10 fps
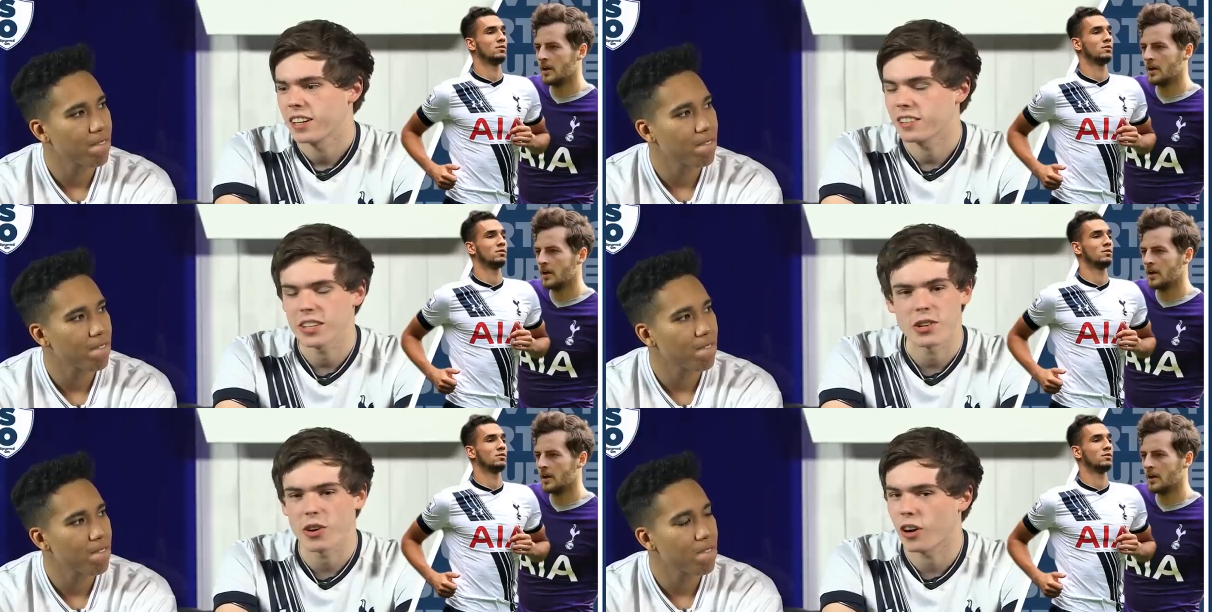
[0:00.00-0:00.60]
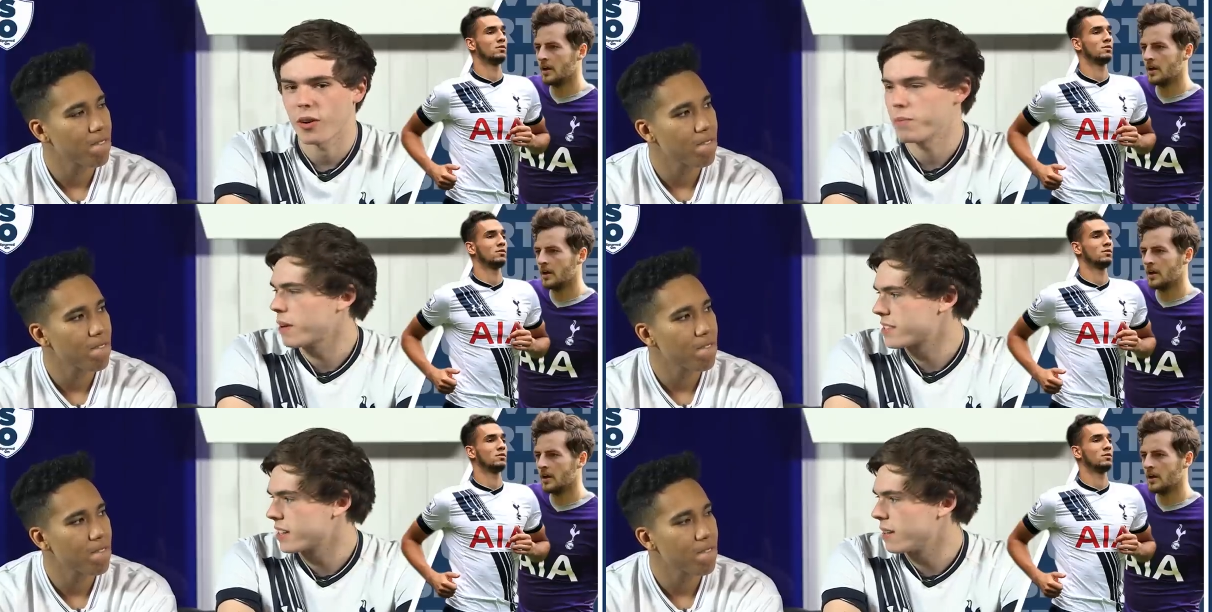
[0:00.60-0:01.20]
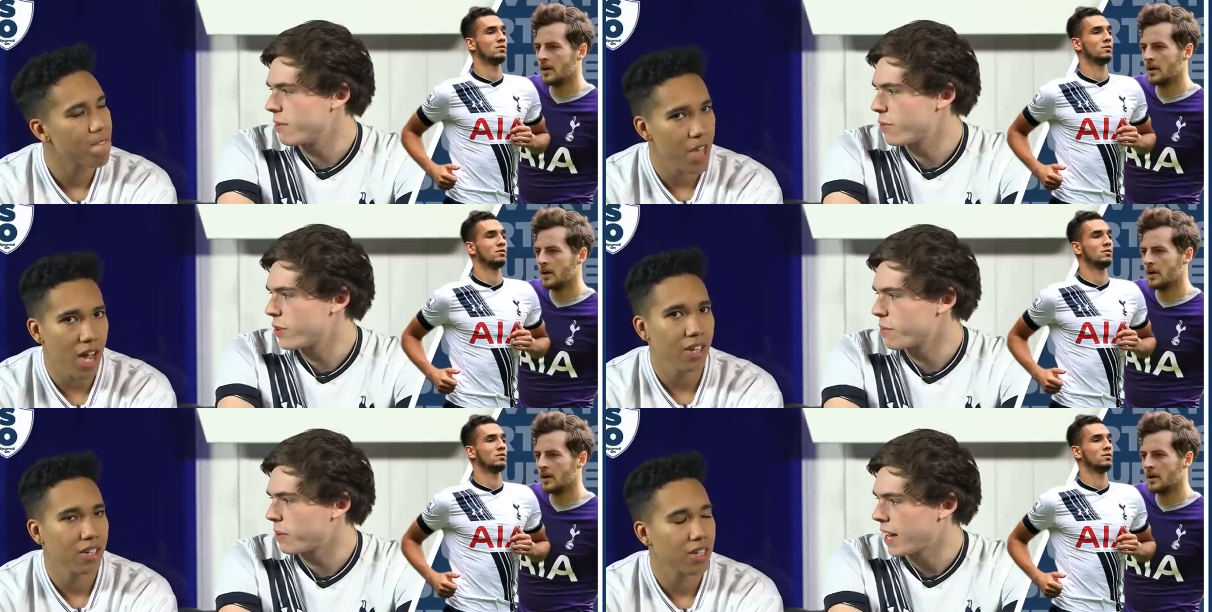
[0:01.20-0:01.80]
Speaker 1: I think you've got to go with Bentaleb if yeah? you're
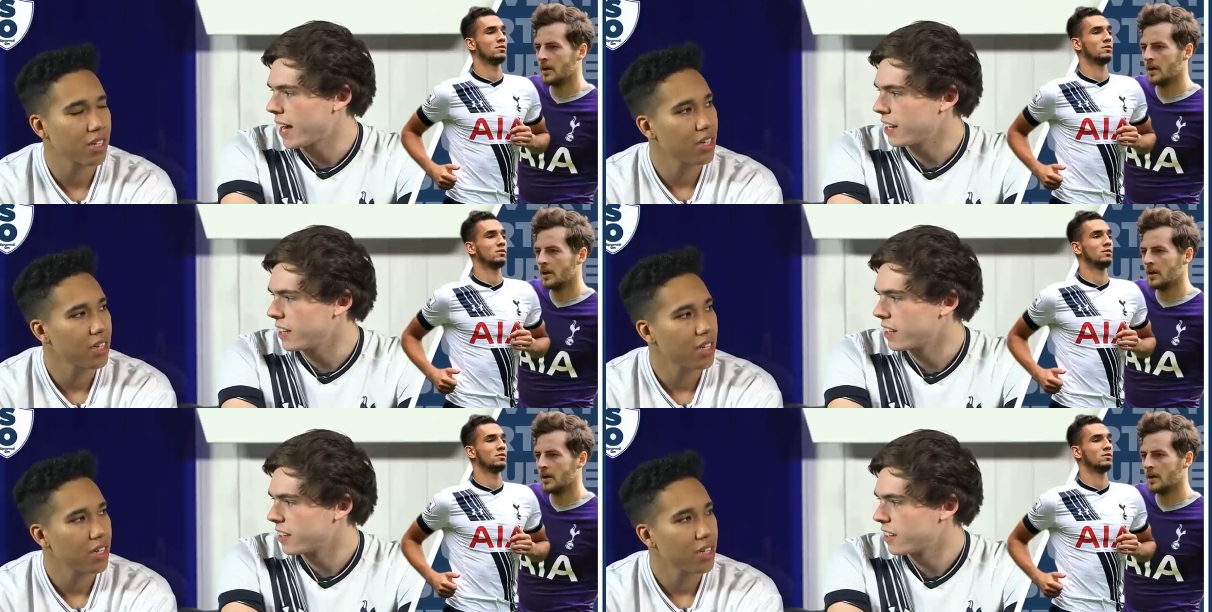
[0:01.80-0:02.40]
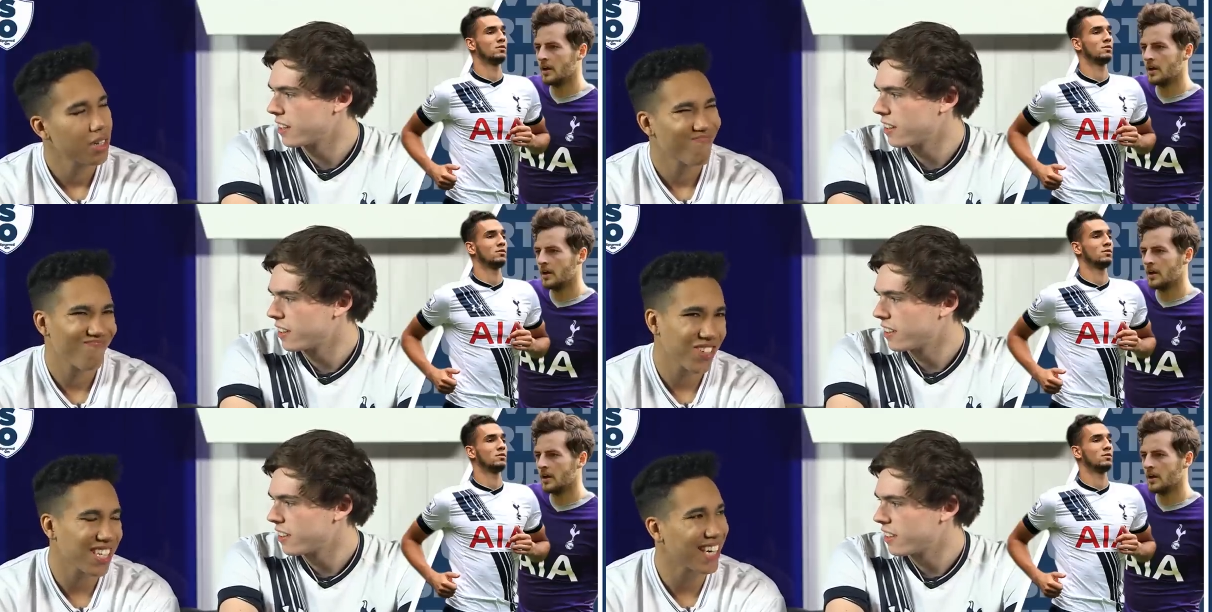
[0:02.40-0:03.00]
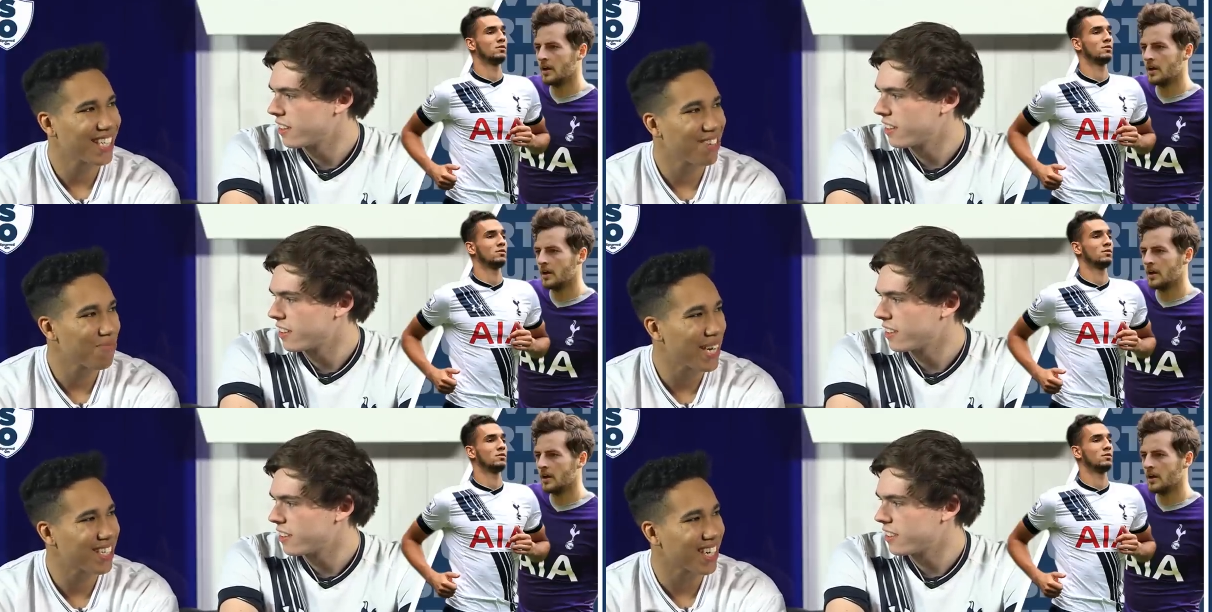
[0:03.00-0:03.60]
going to play Alli
Speaker 2: because Alli and
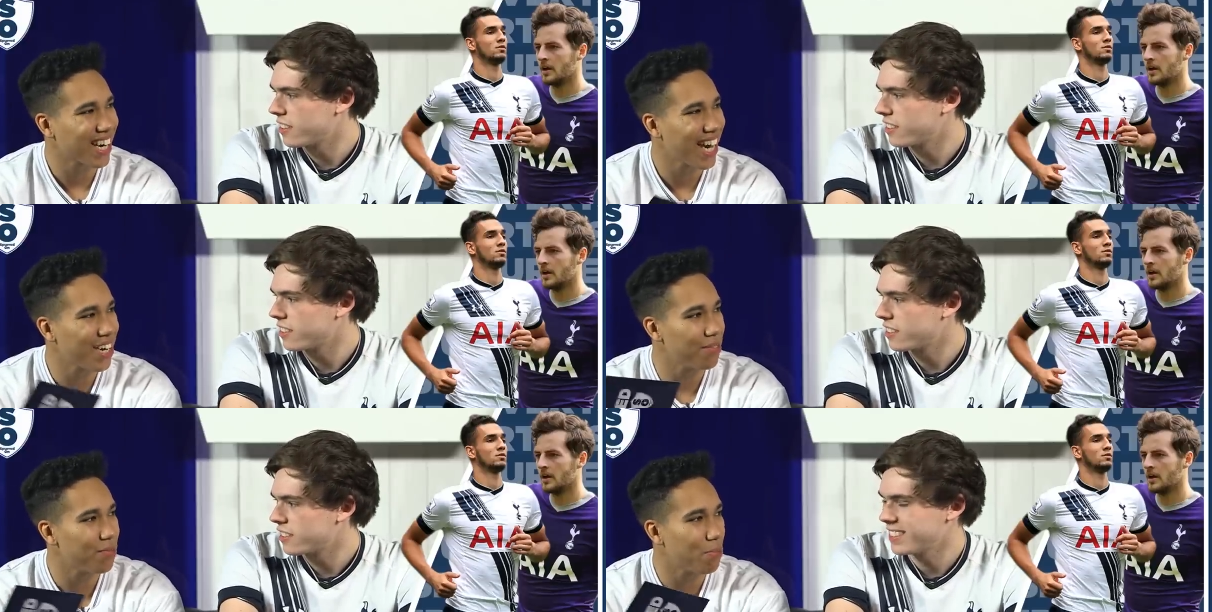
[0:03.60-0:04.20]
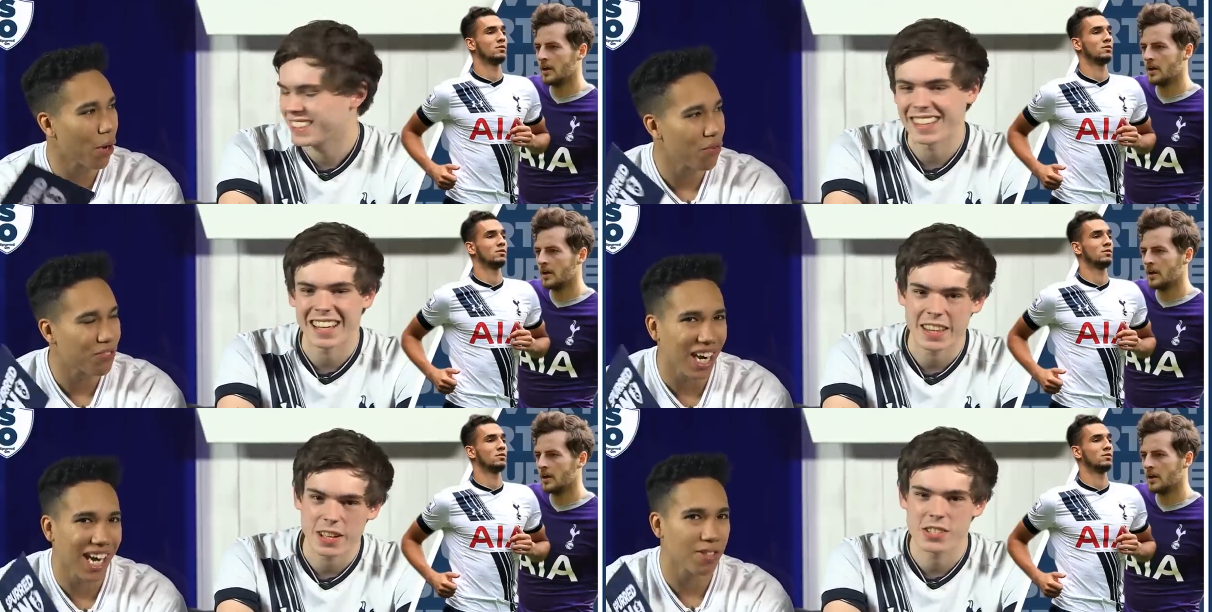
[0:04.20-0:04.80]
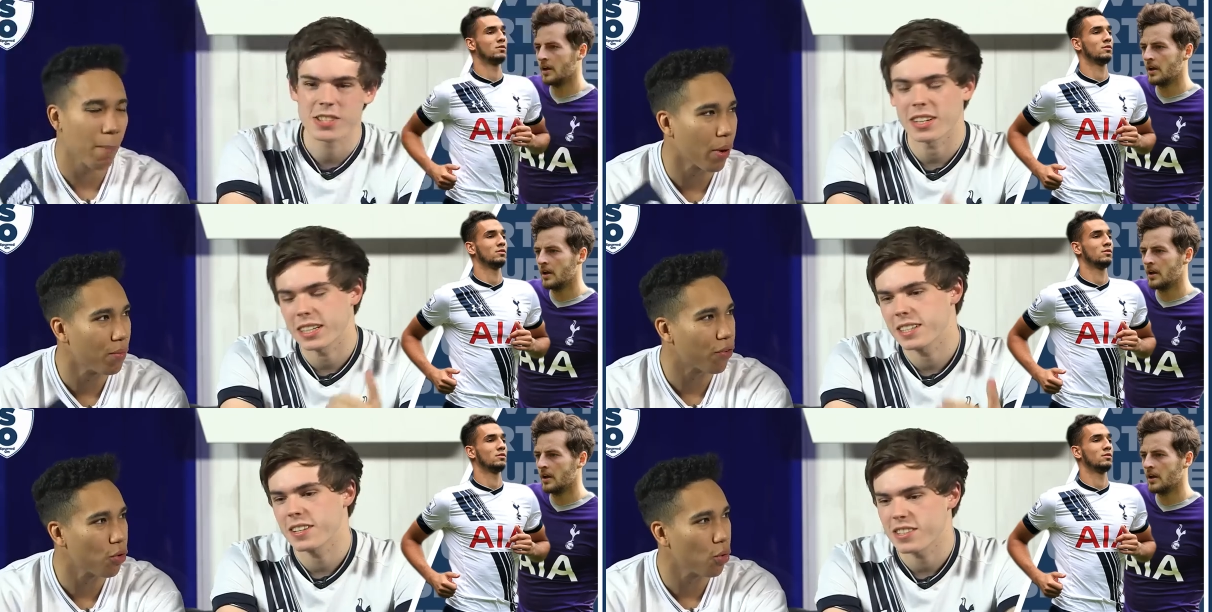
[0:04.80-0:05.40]
Mason are kind of both yeah, they like a bump
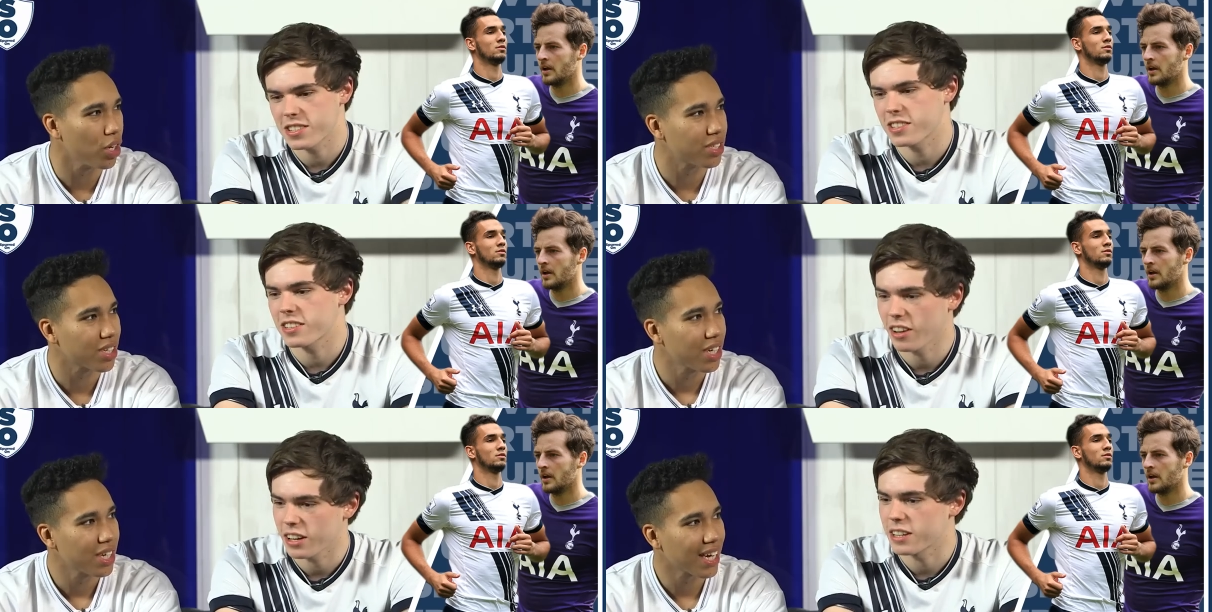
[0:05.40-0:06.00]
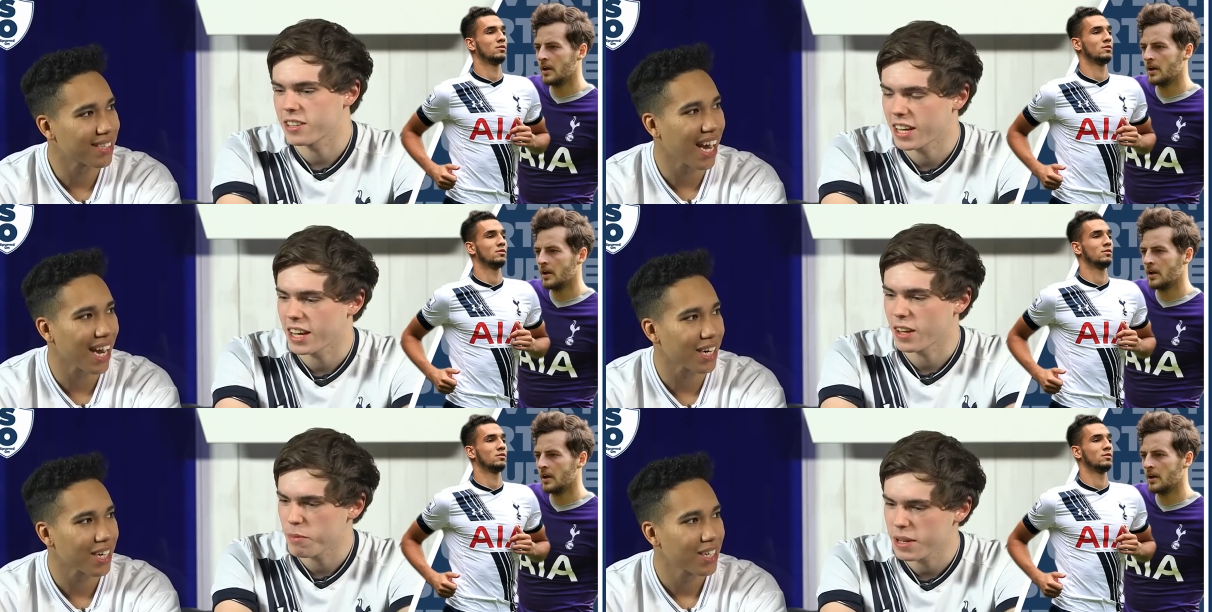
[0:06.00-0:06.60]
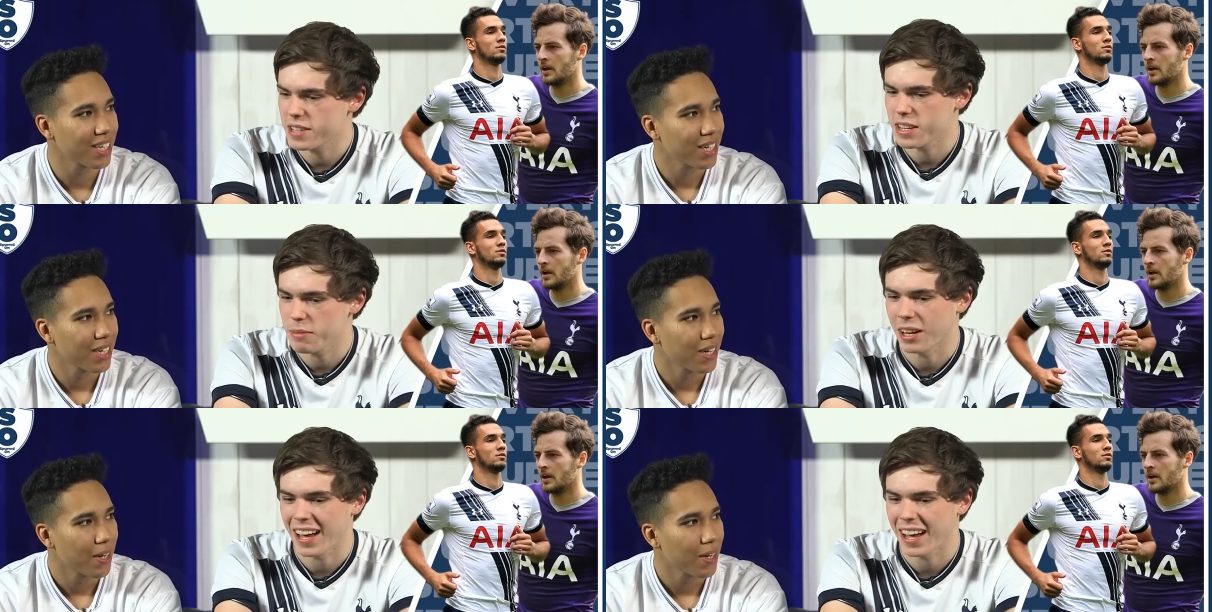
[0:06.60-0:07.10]
forward. Slightly, attack. yeah,
Speaker 1: they're a bit similar,